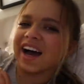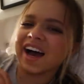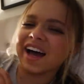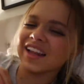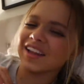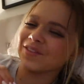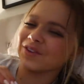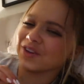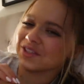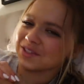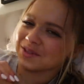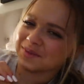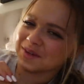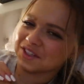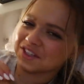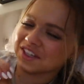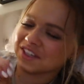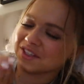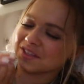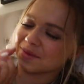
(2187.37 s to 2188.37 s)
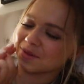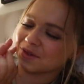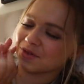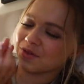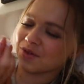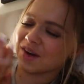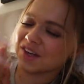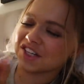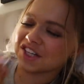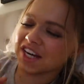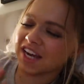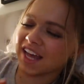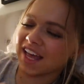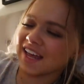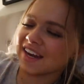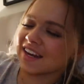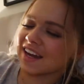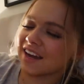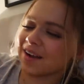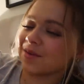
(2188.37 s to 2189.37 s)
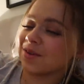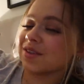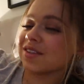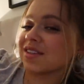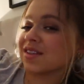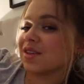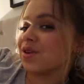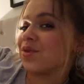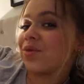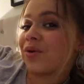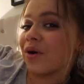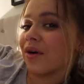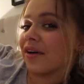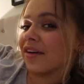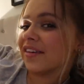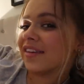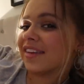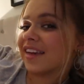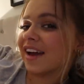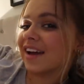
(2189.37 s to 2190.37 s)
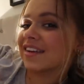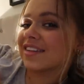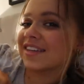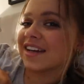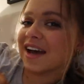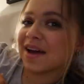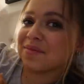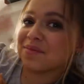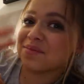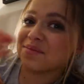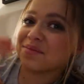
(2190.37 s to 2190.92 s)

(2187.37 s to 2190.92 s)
I love you guys so much. Thank you so much for watching, and I will see you all next time.